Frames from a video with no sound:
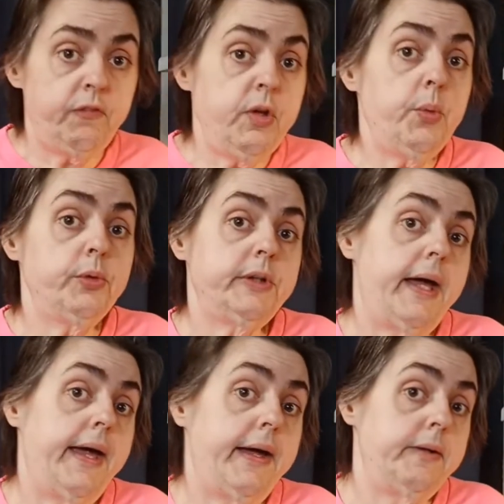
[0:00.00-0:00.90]
if you want
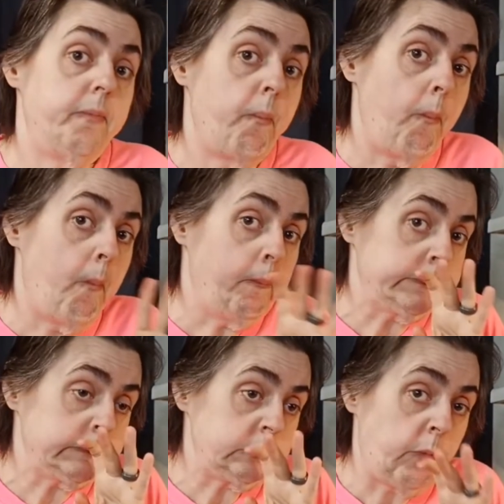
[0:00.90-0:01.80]
to add
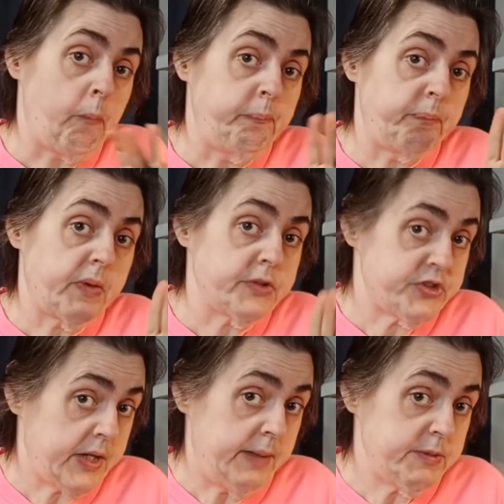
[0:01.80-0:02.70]

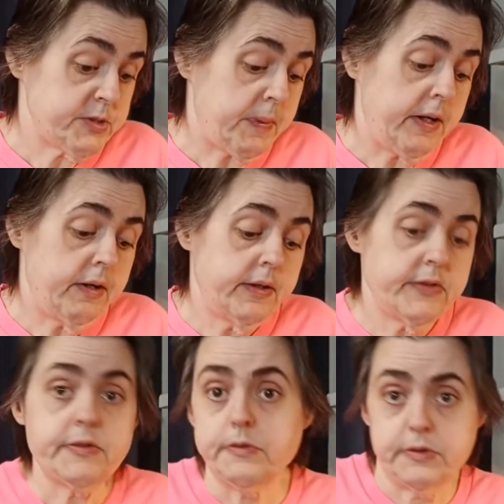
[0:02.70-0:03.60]
steamed
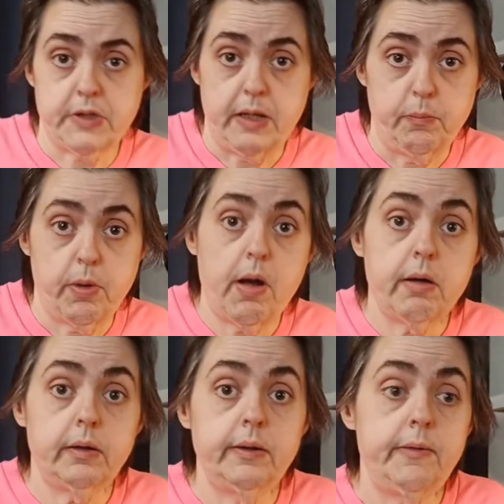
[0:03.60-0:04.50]
asparagus, steamed
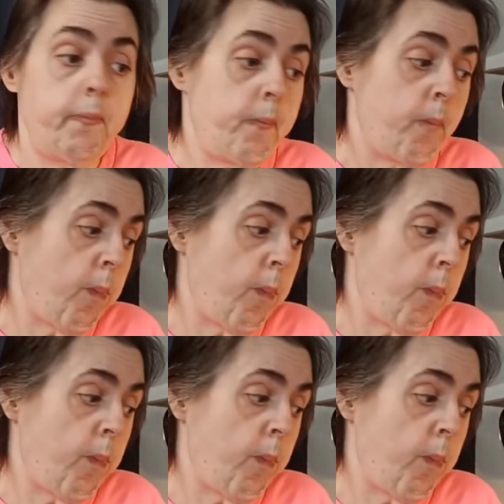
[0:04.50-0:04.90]
broccoli,